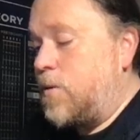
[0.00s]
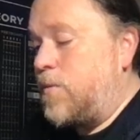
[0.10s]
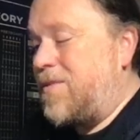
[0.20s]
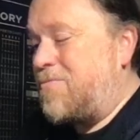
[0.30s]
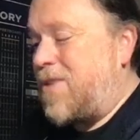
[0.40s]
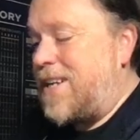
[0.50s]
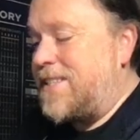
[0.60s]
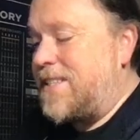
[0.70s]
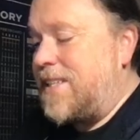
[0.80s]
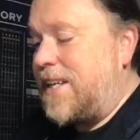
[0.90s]
We've got
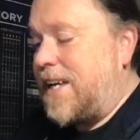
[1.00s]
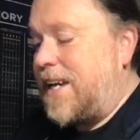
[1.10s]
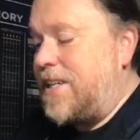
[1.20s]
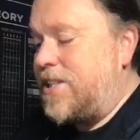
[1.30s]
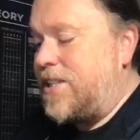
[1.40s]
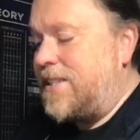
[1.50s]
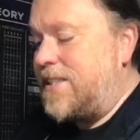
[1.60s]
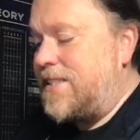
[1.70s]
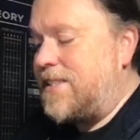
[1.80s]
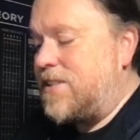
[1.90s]
Rise to the Occasion.
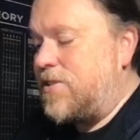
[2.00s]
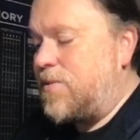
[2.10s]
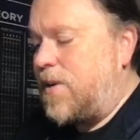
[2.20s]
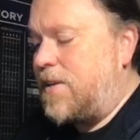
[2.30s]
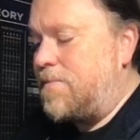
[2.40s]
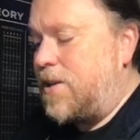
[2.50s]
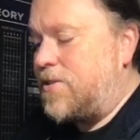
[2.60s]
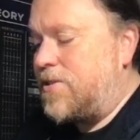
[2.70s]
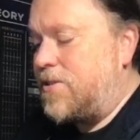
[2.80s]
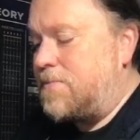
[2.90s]
This is another one I'm not
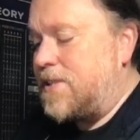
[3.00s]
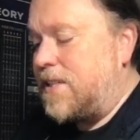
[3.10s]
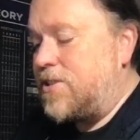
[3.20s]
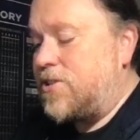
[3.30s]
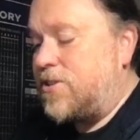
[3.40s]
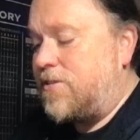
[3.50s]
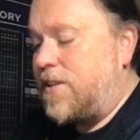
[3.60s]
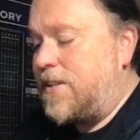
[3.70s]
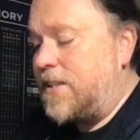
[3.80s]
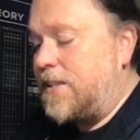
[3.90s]
100%
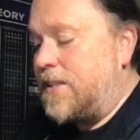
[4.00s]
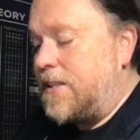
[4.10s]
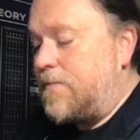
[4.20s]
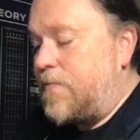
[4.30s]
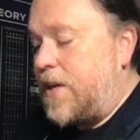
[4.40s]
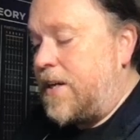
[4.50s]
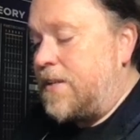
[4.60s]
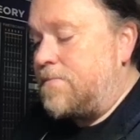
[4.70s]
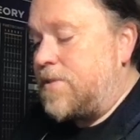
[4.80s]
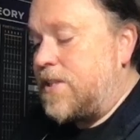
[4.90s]
sure
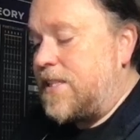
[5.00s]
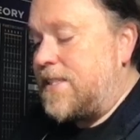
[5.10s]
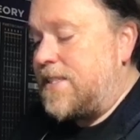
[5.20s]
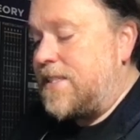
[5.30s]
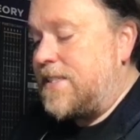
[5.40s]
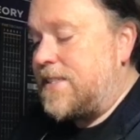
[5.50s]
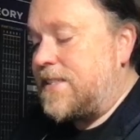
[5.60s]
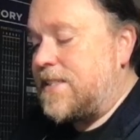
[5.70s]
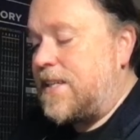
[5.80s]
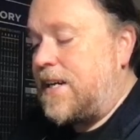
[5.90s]
on. So this is